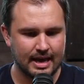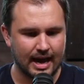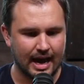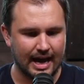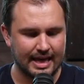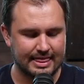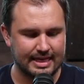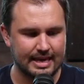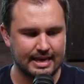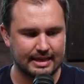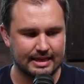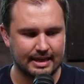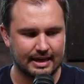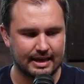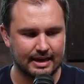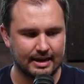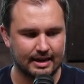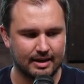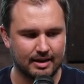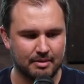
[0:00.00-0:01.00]
I think
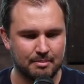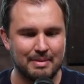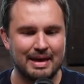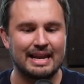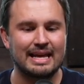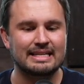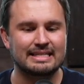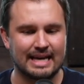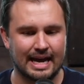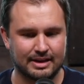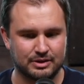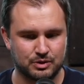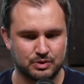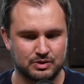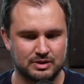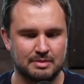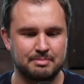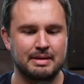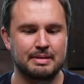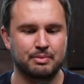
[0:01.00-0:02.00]
that many
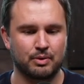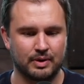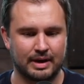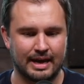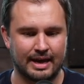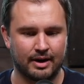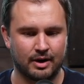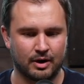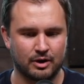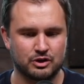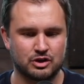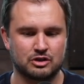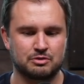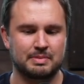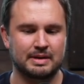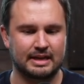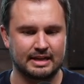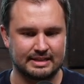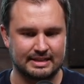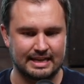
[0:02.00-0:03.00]
tattoos that people get are just
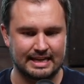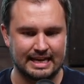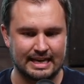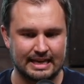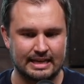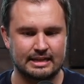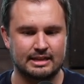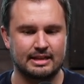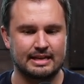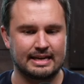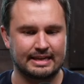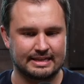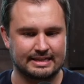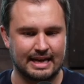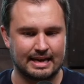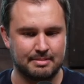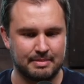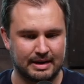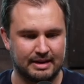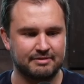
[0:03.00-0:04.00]
because they get into the
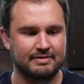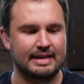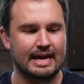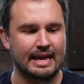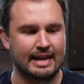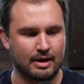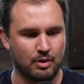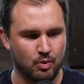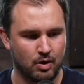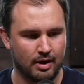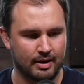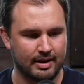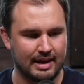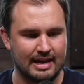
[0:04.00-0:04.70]
excitement of getting one